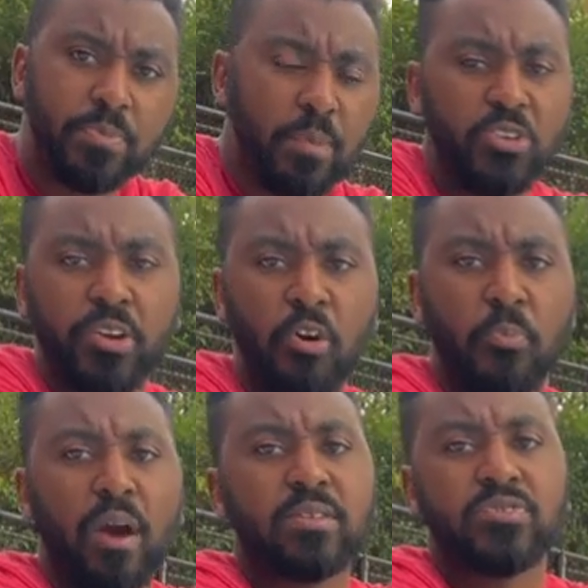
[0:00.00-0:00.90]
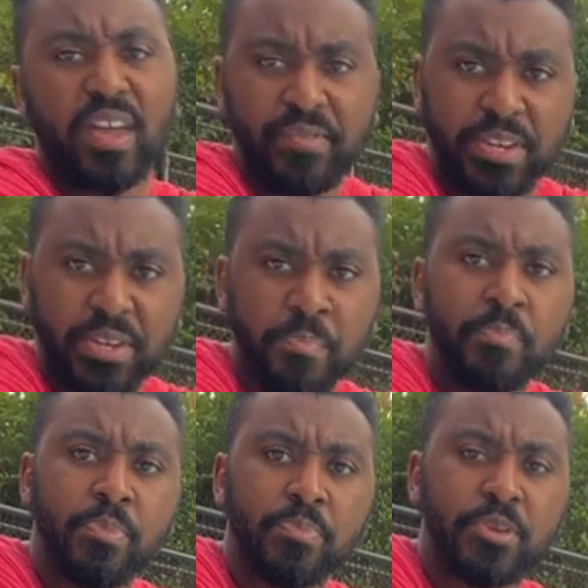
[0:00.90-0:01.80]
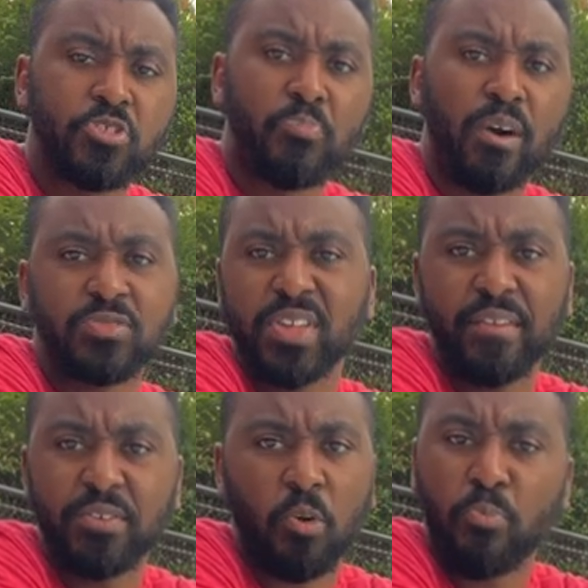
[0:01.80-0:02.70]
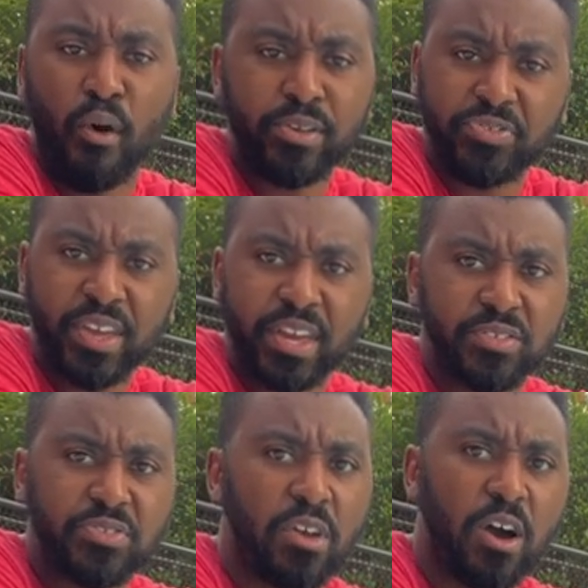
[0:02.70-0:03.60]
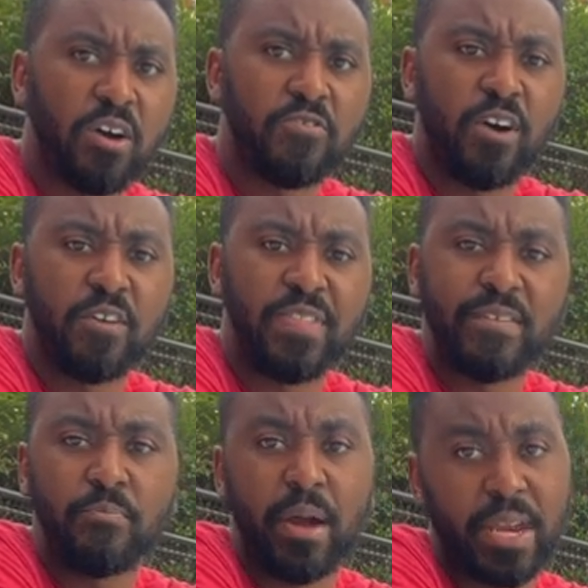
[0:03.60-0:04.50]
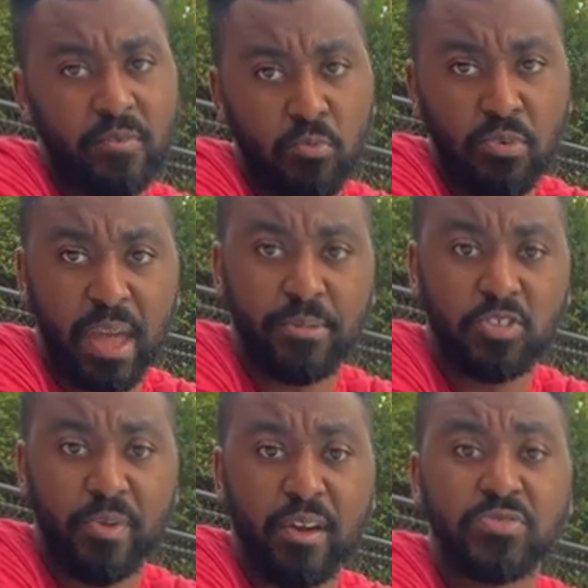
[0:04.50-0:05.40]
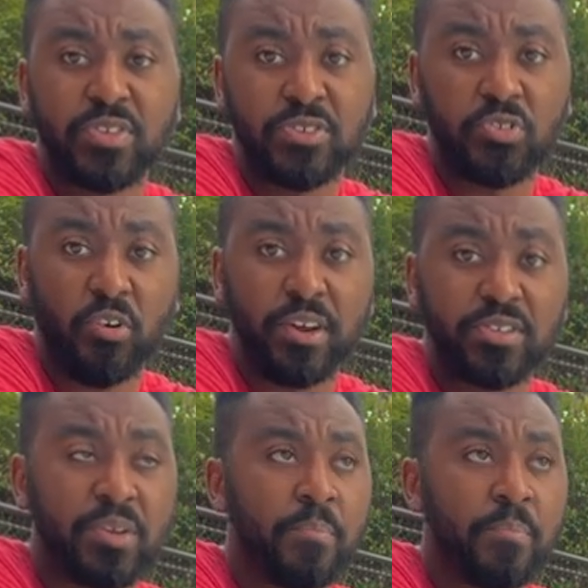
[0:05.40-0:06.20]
No, I'm sorry, no, part seven. This is part seven or part six of, of Navy, my Navy boot camp experience, sea stories.